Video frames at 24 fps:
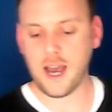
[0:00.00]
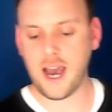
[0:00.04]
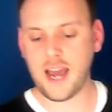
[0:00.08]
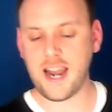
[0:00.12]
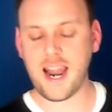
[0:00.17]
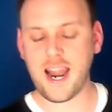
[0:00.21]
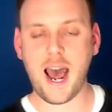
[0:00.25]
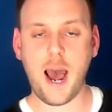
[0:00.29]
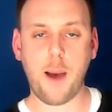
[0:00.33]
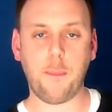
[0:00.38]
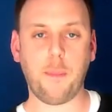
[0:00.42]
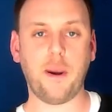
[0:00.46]
an
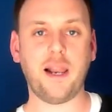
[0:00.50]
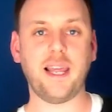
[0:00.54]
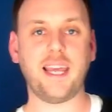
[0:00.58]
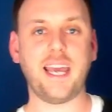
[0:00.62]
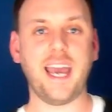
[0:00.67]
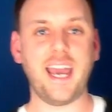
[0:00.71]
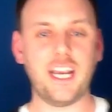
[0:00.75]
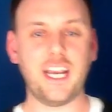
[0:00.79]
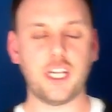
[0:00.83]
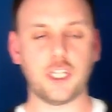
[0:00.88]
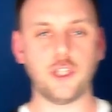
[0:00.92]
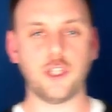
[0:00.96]

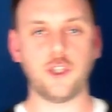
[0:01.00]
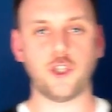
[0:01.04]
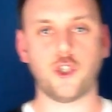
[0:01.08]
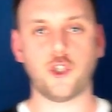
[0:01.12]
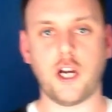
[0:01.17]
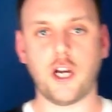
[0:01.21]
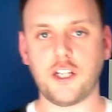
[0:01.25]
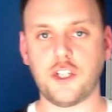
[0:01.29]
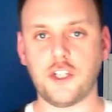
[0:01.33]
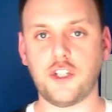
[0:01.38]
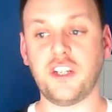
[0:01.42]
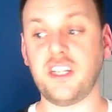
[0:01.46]
application
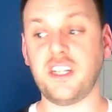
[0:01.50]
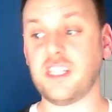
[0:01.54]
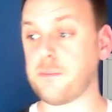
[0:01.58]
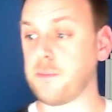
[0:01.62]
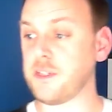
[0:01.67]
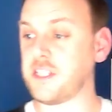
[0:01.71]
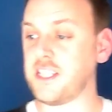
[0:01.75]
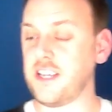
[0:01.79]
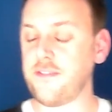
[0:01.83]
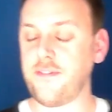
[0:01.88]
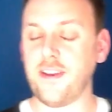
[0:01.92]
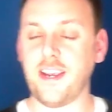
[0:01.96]
strategy,
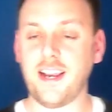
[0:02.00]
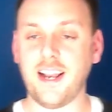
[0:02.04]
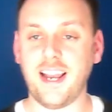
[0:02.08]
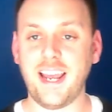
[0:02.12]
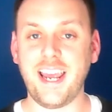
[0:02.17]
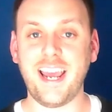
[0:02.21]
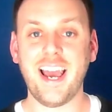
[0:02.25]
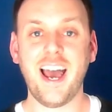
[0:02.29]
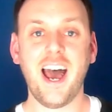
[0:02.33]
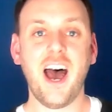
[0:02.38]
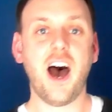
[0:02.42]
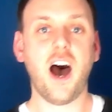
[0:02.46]

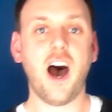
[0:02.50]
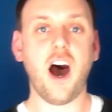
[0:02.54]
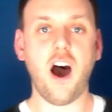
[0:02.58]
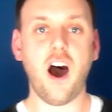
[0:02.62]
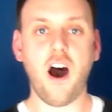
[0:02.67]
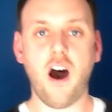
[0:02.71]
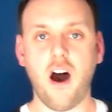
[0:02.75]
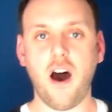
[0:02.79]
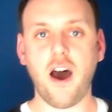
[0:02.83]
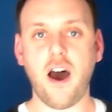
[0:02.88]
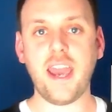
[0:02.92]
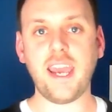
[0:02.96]
specifically a
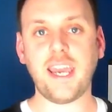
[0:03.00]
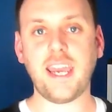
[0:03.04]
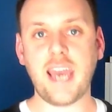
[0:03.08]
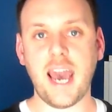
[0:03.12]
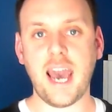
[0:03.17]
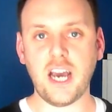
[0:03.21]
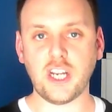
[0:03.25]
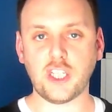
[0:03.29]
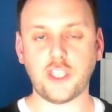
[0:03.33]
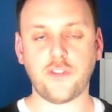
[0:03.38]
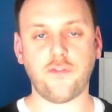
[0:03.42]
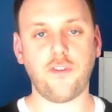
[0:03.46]
high
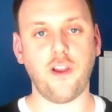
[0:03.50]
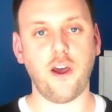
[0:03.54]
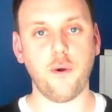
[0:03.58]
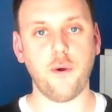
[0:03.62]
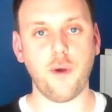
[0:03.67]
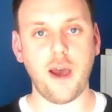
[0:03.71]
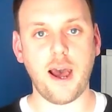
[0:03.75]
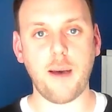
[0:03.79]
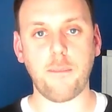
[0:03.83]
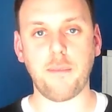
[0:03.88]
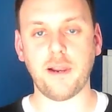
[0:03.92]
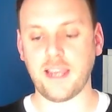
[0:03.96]
cash flow
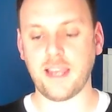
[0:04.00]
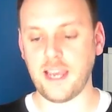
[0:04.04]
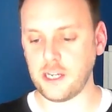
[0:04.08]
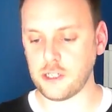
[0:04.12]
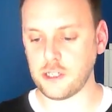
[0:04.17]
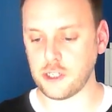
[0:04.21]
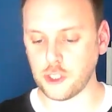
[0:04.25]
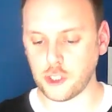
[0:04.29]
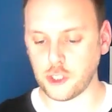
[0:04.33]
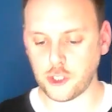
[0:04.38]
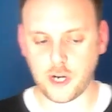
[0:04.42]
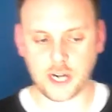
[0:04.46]

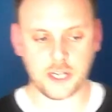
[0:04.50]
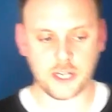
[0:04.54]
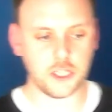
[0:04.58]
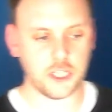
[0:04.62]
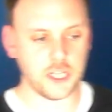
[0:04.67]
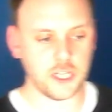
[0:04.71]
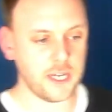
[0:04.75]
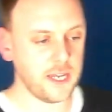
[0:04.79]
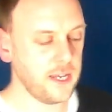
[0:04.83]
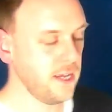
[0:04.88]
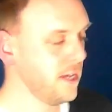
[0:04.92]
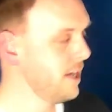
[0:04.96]
application
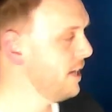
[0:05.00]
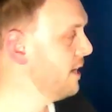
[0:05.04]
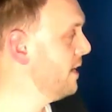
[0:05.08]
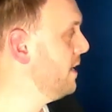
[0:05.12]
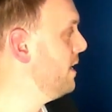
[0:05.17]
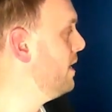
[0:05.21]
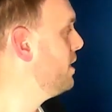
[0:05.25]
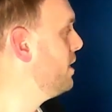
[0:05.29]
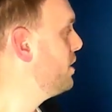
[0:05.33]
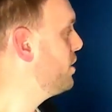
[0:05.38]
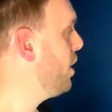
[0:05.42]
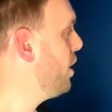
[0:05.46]
strategy.
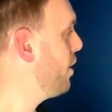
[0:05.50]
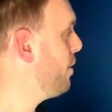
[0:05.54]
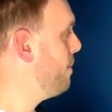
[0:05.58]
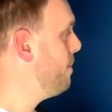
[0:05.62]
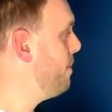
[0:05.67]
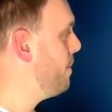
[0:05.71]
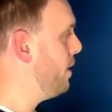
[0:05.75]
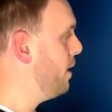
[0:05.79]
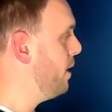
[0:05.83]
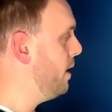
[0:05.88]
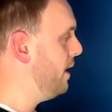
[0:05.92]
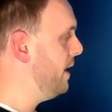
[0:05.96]
So,
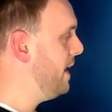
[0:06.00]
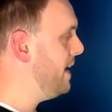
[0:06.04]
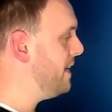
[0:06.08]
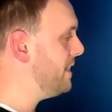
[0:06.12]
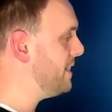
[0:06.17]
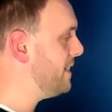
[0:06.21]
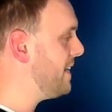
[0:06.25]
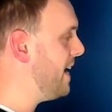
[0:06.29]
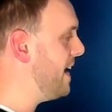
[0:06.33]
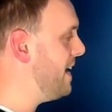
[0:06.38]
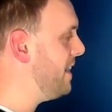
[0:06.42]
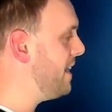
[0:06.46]

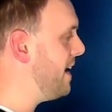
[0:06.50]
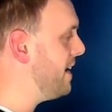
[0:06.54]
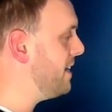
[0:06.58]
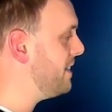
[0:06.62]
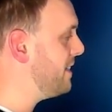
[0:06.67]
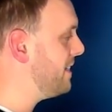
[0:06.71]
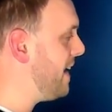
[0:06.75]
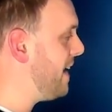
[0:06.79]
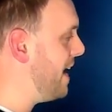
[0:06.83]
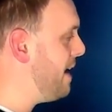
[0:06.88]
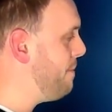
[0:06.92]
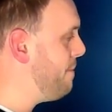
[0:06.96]
let's take that
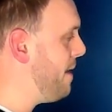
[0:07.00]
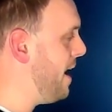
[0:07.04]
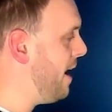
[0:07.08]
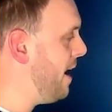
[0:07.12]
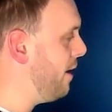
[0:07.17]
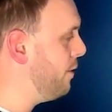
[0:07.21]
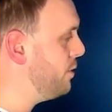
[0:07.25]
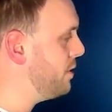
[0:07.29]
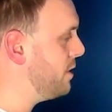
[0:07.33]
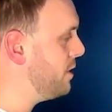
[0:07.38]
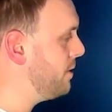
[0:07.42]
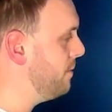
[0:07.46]
same
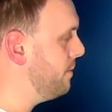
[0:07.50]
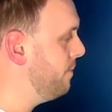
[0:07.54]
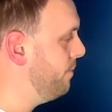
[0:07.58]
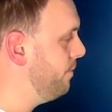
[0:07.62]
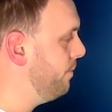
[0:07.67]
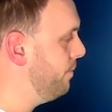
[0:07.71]
house,